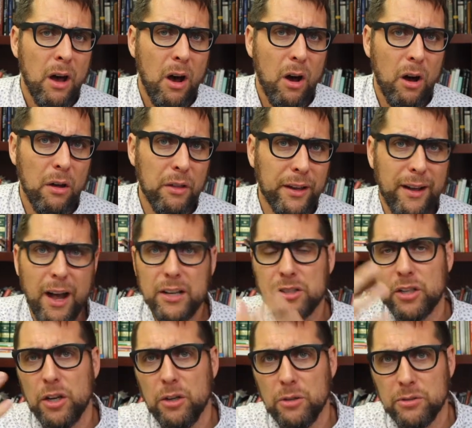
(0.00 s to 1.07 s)
all the
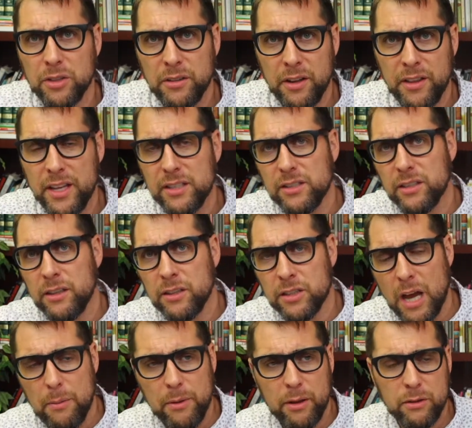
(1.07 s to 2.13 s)
Costco's and the this and
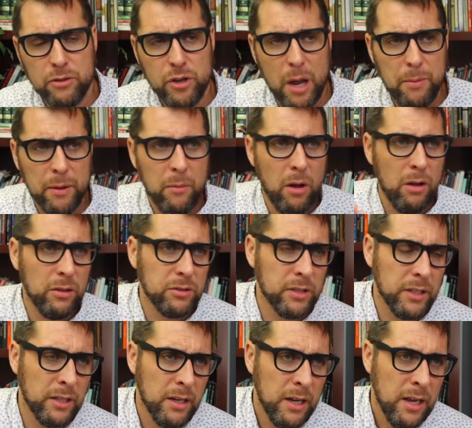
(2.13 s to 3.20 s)
the shopping malls?
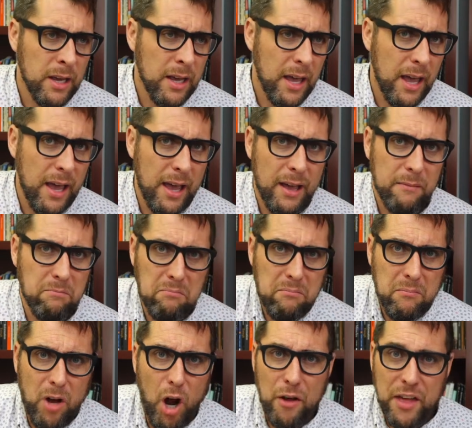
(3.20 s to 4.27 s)
And
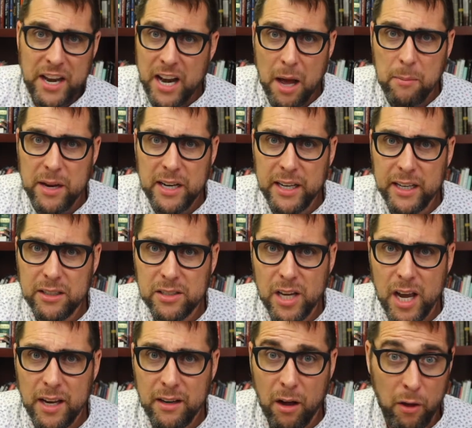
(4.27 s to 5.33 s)
are they not meeting
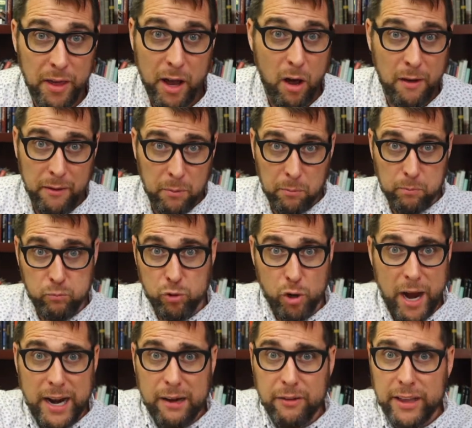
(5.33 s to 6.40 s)
inside? Are they all having to
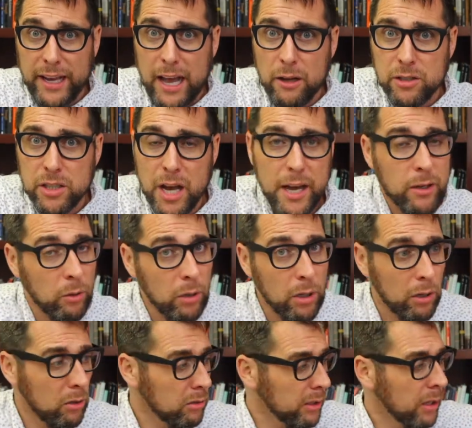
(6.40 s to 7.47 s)
drag everything outside?
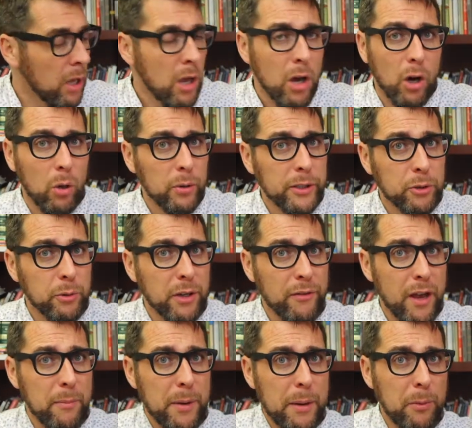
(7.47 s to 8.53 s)
No, only
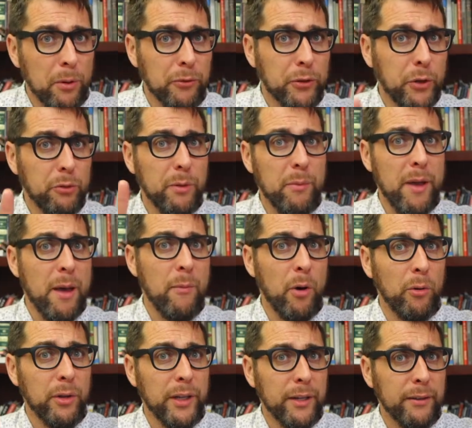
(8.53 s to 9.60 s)
25 people. Excuse me, ma'am.
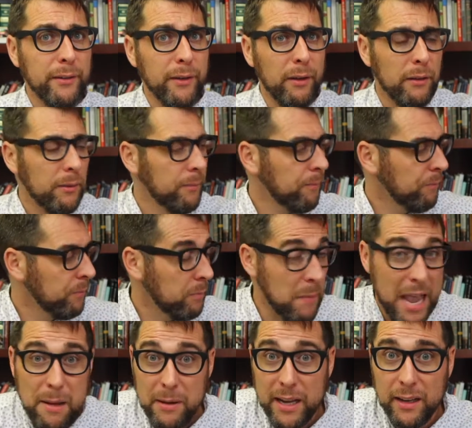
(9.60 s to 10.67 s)
Only, no,
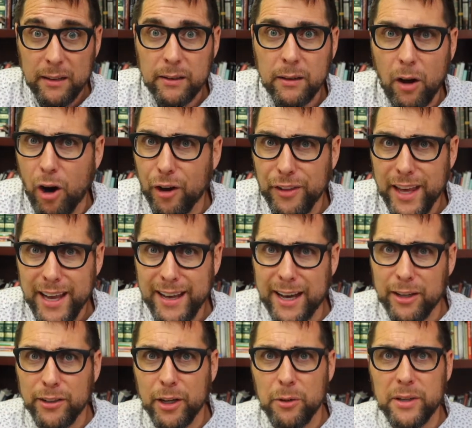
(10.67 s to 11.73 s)
maybe. Are they?
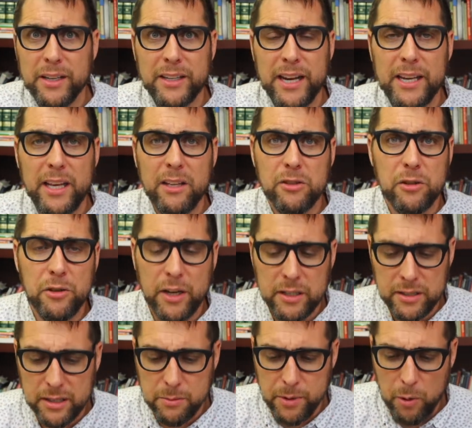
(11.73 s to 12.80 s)
I don't know. Canadians, are you
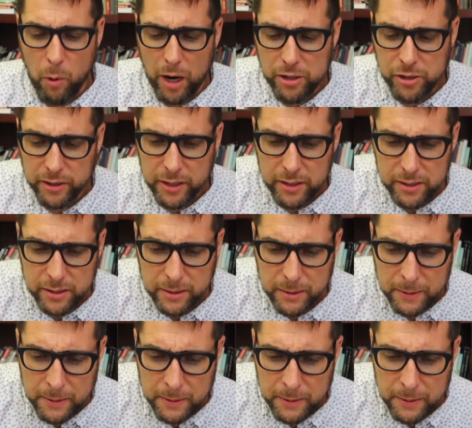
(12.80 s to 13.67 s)
guys, anybody watching this?